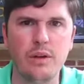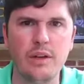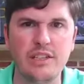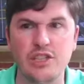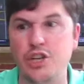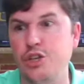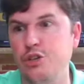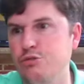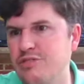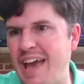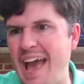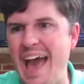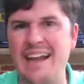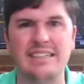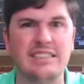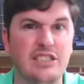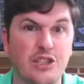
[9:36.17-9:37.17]
He's going to use
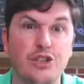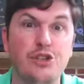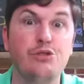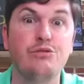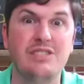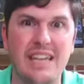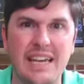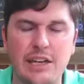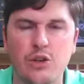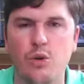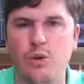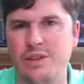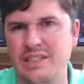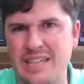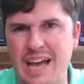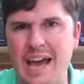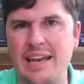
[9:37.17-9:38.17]
Caddis. He's going to use Dingle at
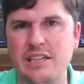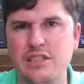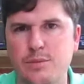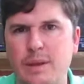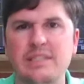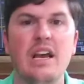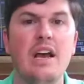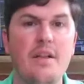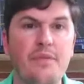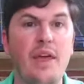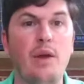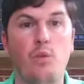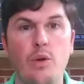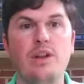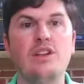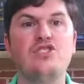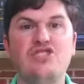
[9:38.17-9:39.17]
the tight end spot. They
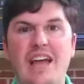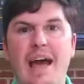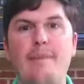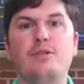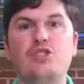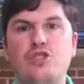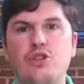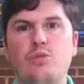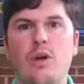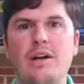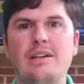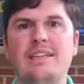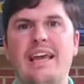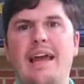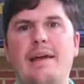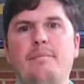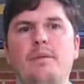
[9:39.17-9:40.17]
want to establish the run
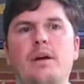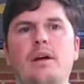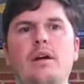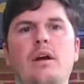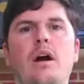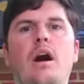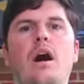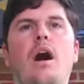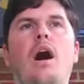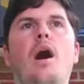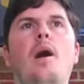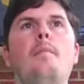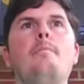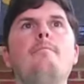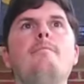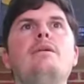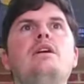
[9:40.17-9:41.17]
game.
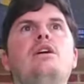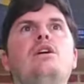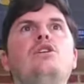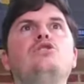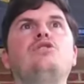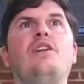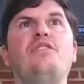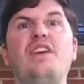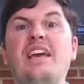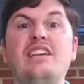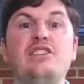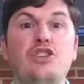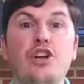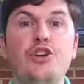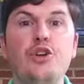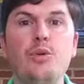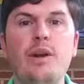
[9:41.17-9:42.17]
Um, so I think he's
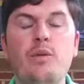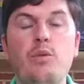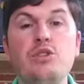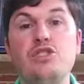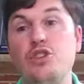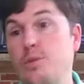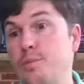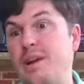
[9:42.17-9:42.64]
going to do what he wants to do.